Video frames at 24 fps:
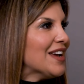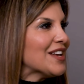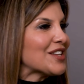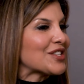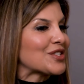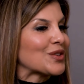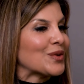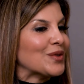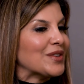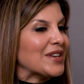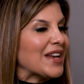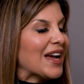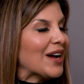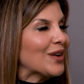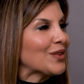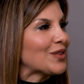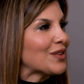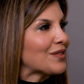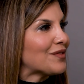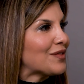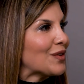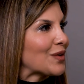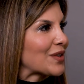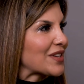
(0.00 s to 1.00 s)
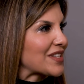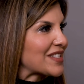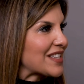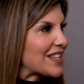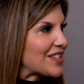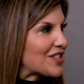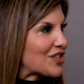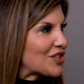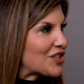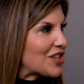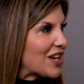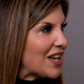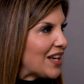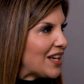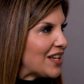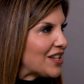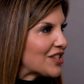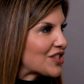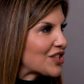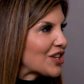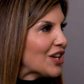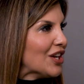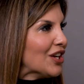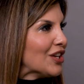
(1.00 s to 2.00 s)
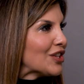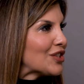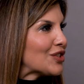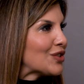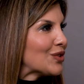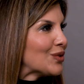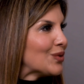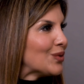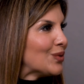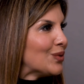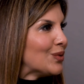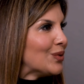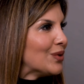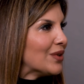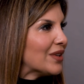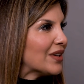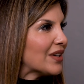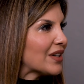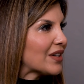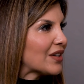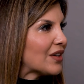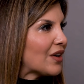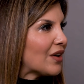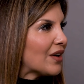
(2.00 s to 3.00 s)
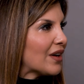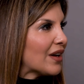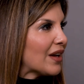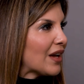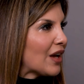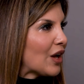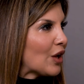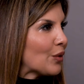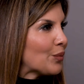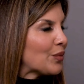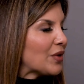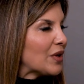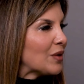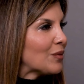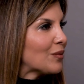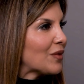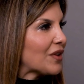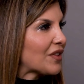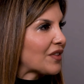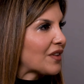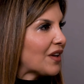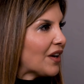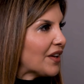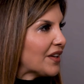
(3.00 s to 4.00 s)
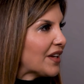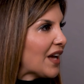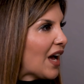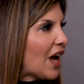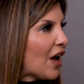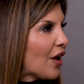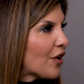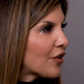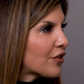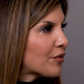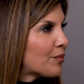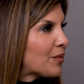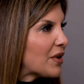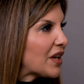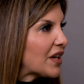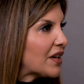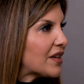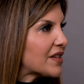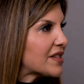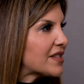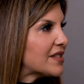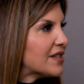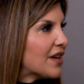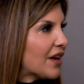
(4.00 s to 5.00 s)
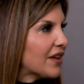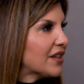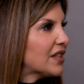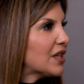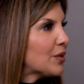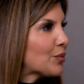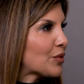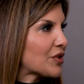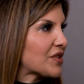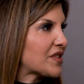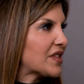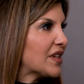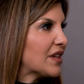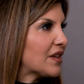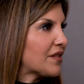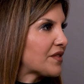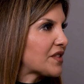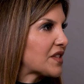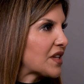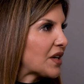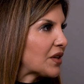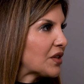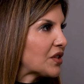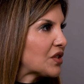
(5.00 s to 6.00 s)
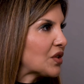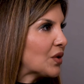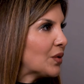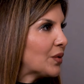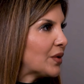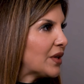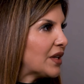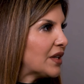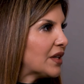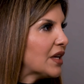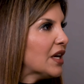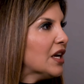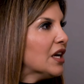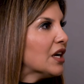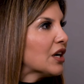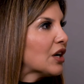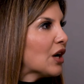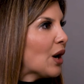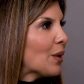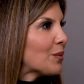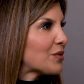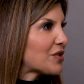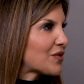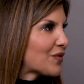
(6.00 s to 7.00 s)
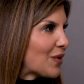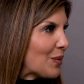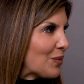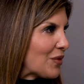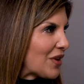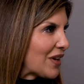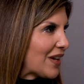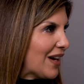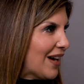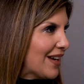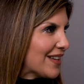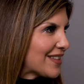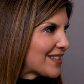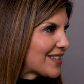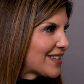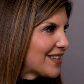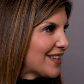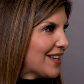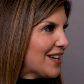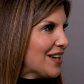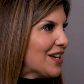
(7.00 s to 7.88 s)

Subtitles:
So now the focus has changed to helping with gut health because 90% of serotonin comes from the gut.